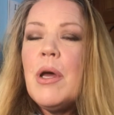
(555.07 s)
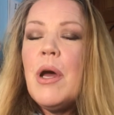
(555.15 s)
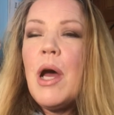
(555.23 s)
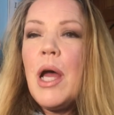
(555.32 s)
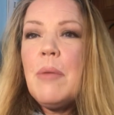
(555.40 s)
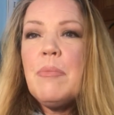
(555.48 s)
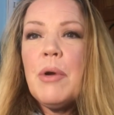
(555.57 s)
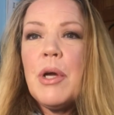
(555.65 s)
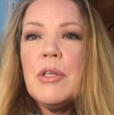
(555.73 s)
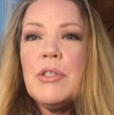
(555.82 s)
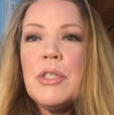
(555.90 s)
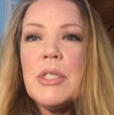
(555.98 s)
eye
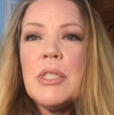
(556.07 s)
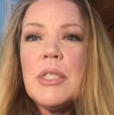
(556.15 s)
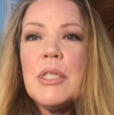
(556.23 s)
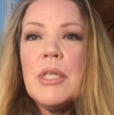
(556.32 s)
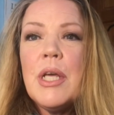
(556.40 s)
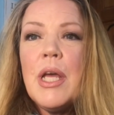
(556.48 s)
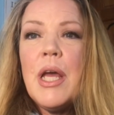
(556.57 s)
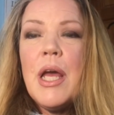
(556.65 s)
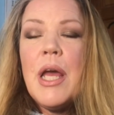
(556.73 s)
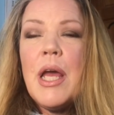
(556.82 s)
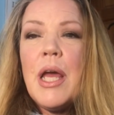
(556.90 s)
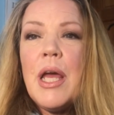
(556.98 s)
brushes,
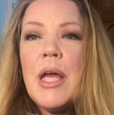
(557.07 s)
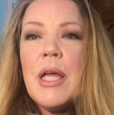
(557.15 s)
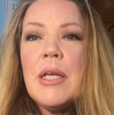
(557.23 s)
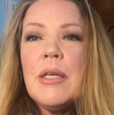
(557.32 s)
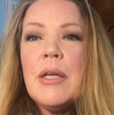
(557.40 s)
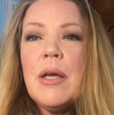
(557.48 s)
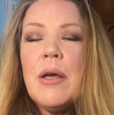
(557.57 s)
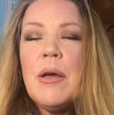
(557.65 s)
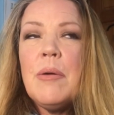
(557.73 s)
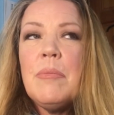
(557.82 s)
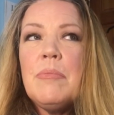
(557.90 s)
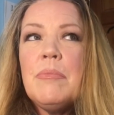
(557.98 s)
and
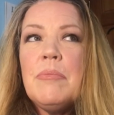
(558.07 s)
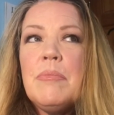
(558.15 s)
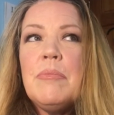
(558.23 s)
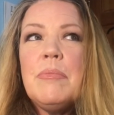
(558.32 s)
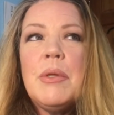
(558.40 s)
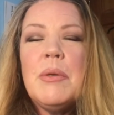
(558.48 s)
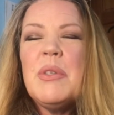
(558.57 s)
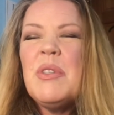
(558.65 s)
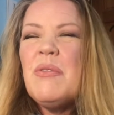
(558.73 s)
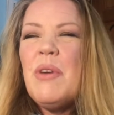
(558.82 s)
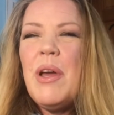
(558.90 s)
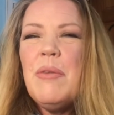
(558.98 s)
there was
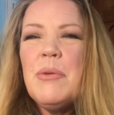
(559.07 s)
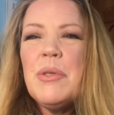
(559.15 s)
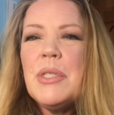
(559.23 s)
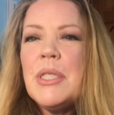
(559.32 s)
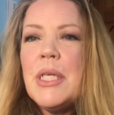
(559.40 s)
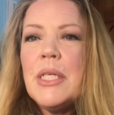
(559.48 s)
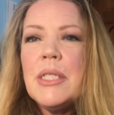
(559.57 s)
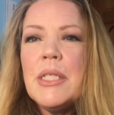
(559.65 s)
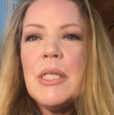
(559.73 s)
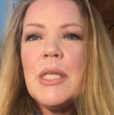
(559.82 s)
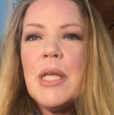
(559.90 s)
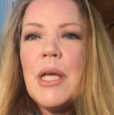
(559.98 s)
5 or 6
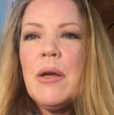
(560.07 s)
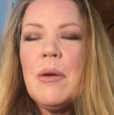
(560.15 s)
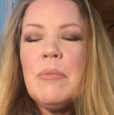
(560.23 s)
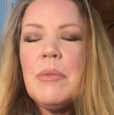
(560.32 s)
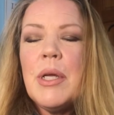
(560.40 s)
in there.